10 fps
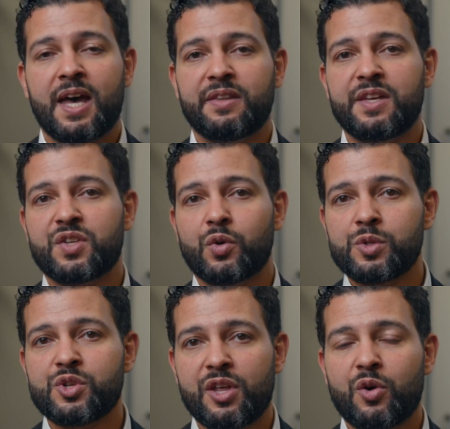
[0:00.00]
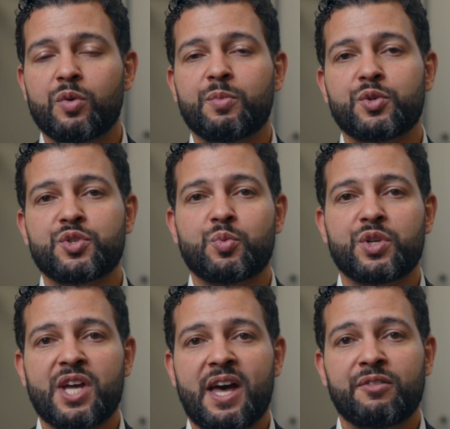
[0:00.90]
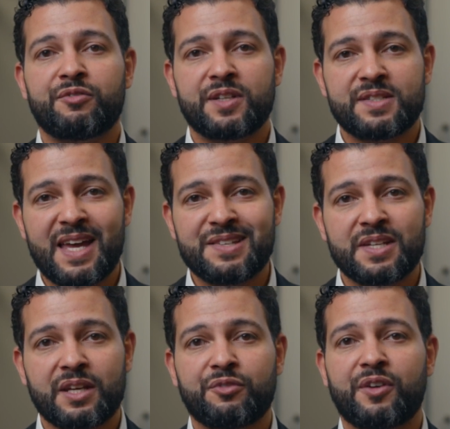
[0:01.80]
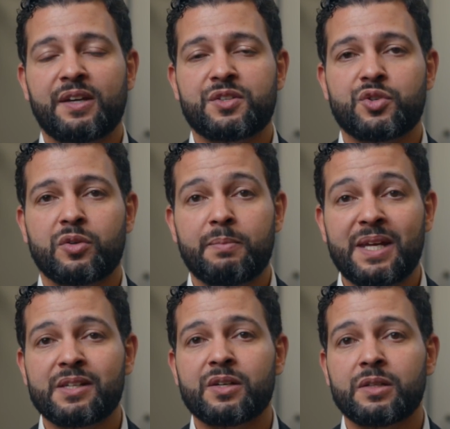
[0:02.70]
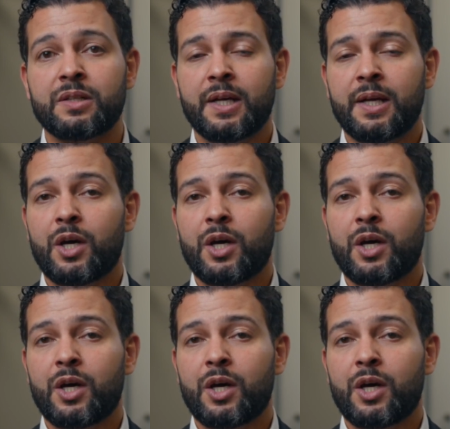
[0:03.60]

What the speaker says: and these are also the hormones which have fantastic effects on medical